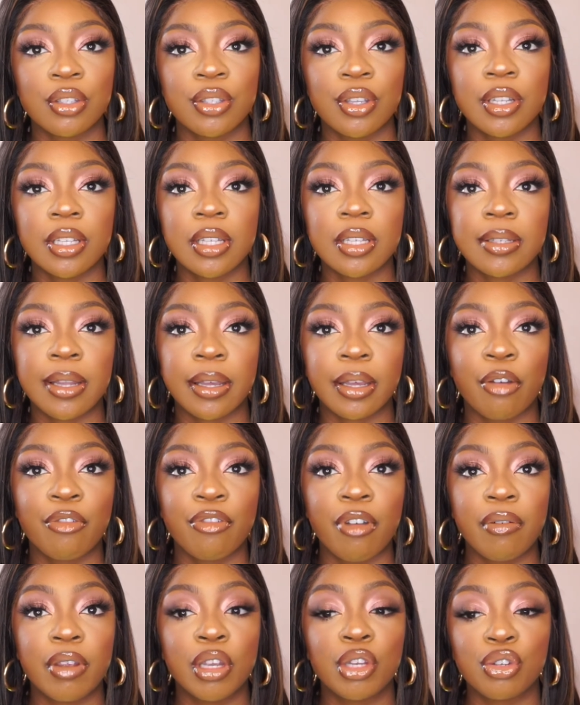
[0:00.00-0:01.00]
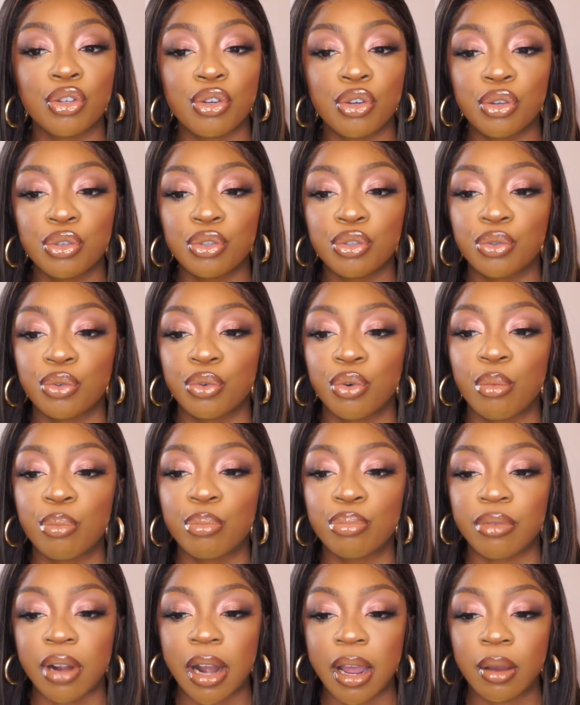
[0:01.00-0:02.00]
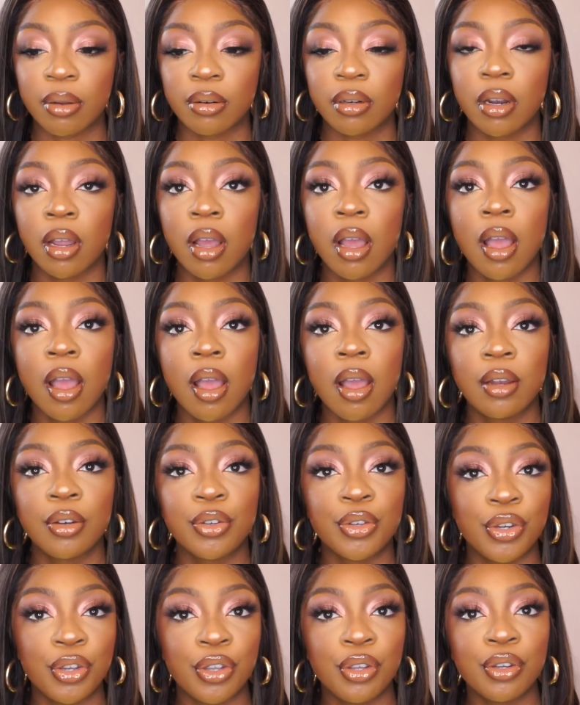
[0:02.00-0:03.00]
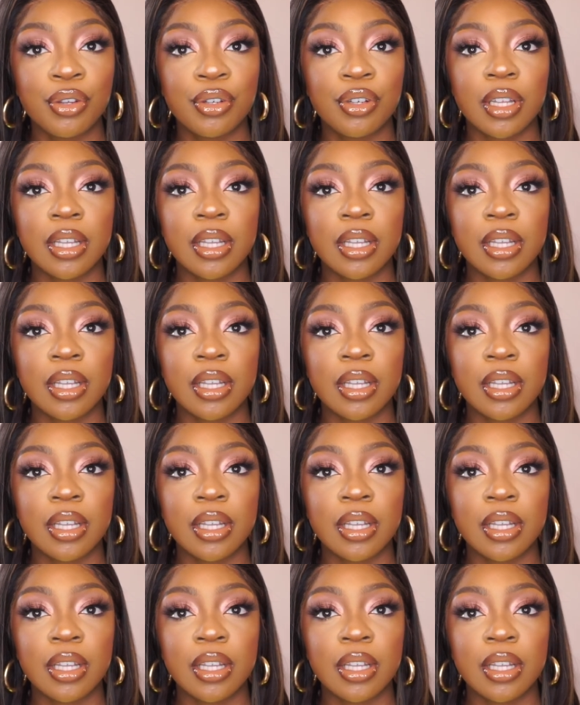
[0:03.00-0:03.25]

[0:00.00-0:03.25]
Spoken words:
this is like a very neutral brown nude.